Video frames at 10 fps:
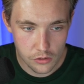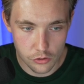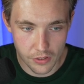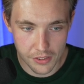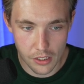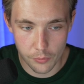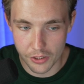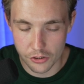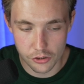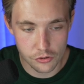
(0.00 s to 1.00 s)
So right now we
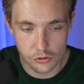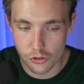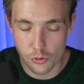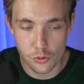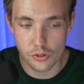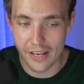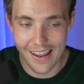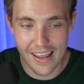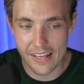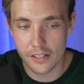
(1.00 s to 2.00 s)
can just choose
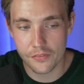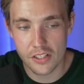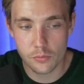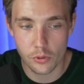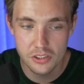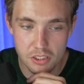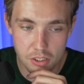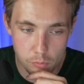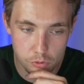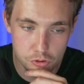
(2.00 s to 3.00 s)
any of these ones here that
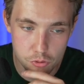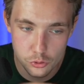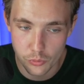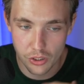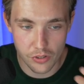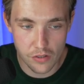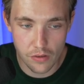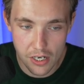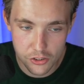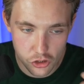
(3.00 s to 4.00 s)
we want to use. We can
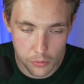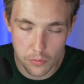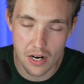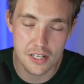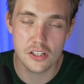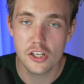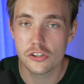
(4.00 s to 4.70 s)
rewrite, summarize.